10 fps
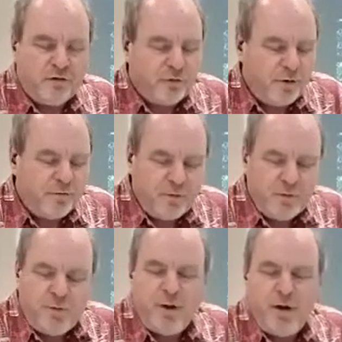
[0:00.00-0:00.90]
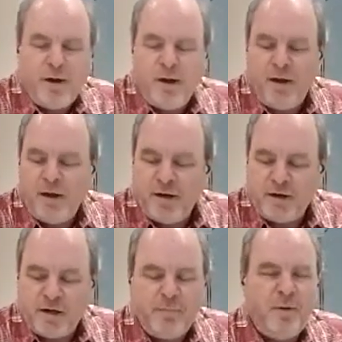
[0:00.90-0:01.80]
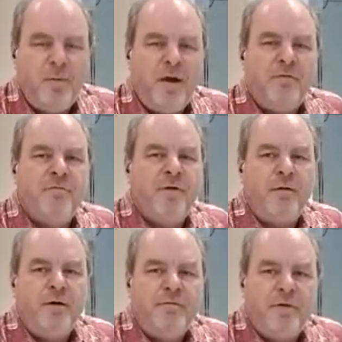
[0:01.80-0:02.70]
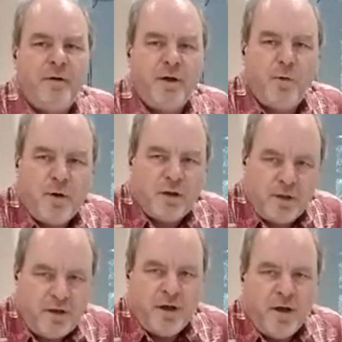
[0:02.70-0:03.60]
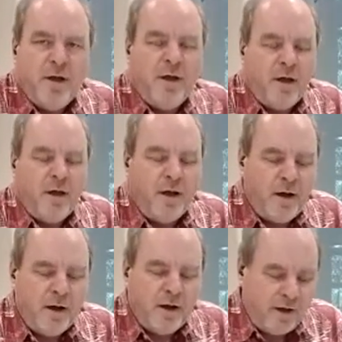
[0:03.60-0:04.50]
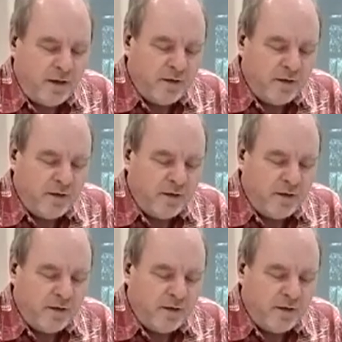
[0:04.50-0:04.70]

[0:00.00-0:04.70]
as street food, uh, it can be made very very quickly. Uh,